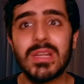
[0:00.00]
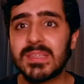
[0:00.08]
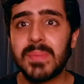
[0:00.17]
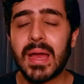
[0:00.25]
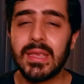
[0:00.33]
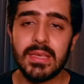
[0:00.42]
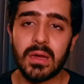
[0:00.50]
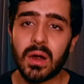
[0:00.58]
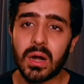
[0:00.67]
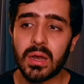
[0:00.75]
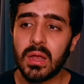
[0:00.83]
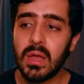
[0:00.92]
on his
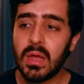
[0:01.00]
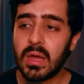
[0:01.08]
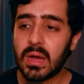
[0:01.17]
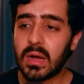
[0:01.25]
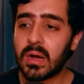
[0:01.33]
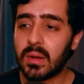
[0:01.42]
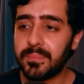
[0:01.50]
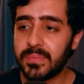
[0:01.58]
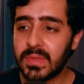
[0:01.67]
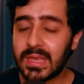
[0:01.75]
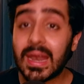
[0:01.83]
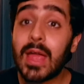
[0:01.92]
backyard?
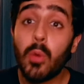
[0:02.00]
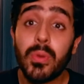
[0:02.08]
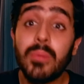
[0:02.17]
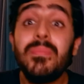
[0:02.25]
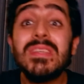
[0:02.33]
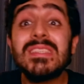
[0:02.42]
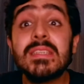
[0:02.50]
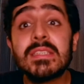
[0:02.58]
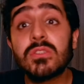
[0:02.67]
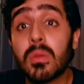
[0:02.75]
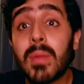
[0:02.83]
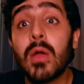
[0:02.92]
Can I open a
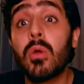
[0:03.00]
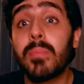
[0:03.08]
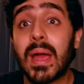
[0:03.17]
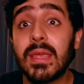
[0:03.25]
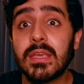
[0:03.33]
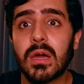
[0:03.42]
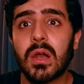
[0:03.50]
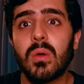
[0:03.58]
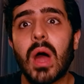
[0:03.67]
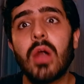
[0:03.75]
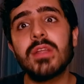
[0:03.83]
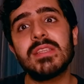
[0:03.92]
business on my own
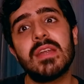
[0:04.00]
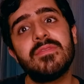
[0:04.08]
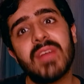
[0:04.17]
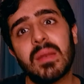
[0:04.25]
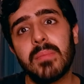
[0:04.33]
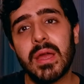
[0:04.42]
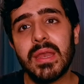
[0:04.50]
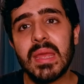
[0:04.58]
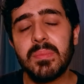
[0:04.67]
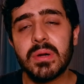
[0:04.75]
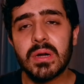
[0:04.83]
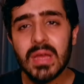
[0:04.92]
backyard? How does that affect my
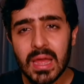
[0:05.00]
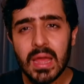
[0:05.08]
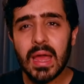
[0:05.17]
neighbor?